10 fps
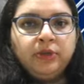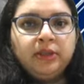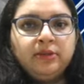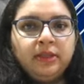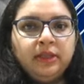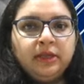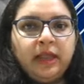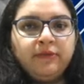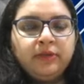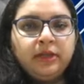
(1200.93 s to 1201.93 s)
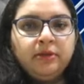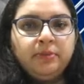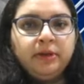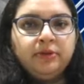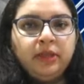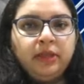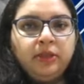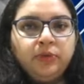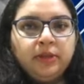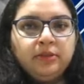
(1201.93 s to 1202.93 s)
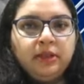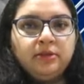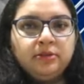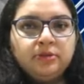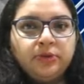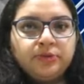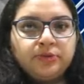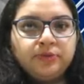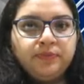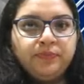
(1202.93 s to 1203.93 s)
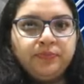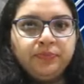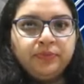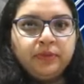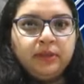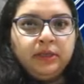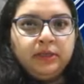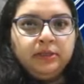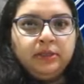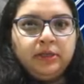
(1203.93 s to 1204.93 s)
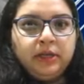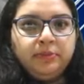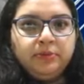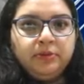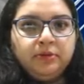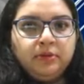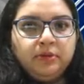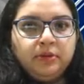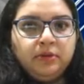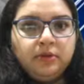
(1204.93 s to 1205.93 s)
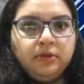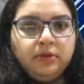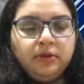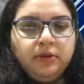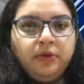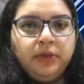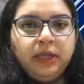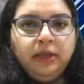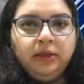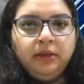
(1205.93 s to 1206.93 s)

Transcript: you can see the clavicle, but see, you can see this also, the ribs. Okay,